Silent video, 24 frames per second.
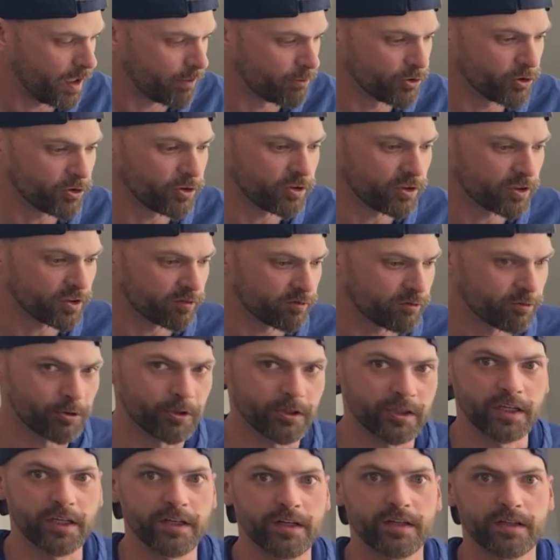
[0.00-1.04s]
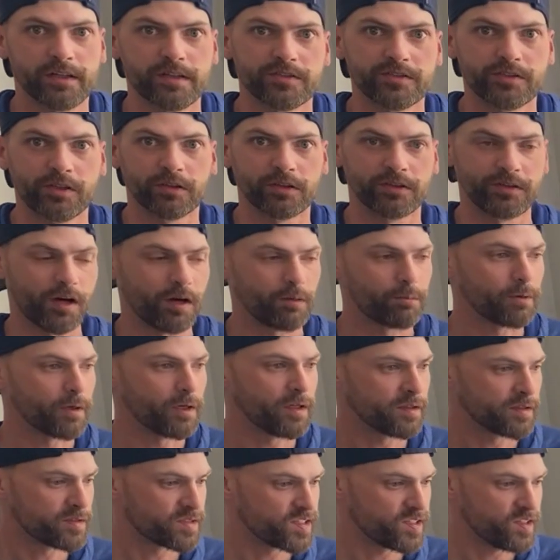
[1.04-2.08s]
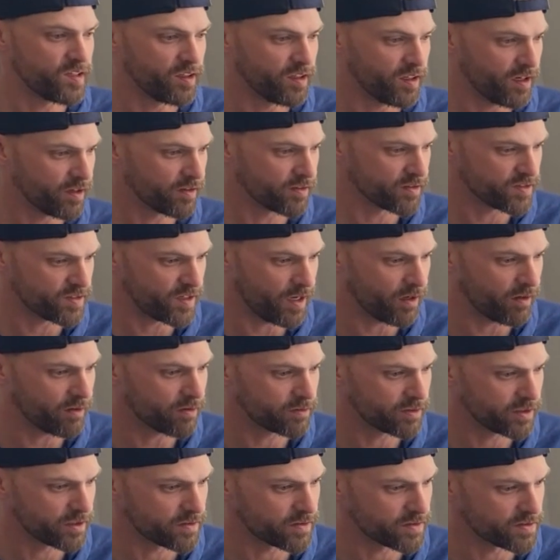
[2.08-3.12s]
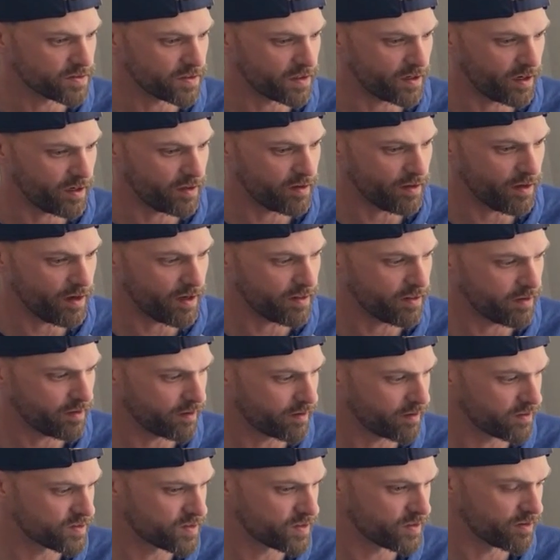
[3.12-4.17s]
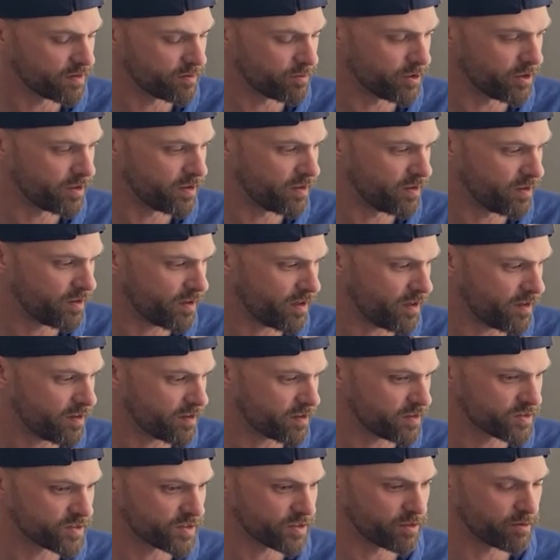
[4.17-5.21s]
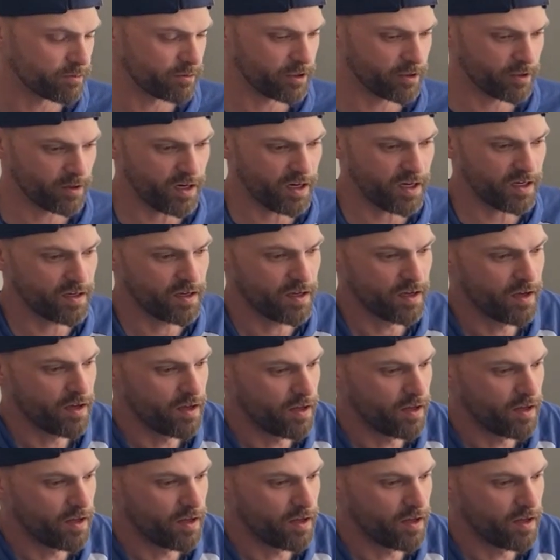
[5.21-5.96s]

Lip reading: I'm really looking forward to getting this hooked up and seeing how the sound is. I think it's gonna be great.